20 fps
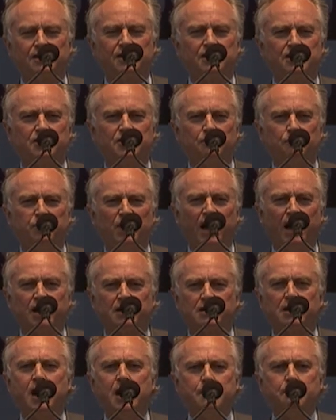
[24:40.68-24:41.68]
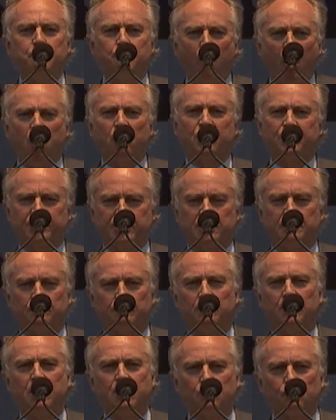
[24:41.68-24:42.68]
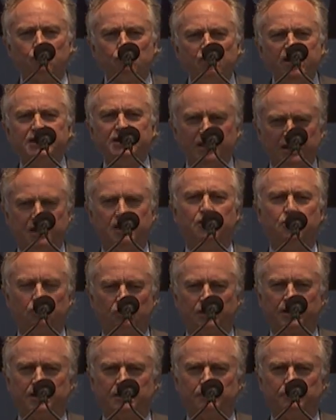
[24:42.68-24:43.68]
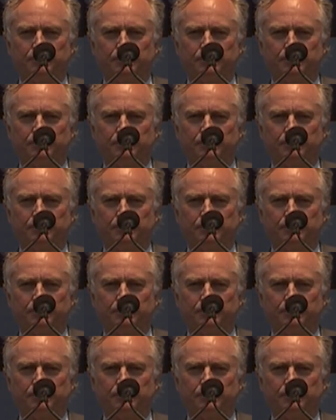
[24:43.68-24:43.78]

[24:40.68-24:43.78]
into blood? Mock them, ridicule them.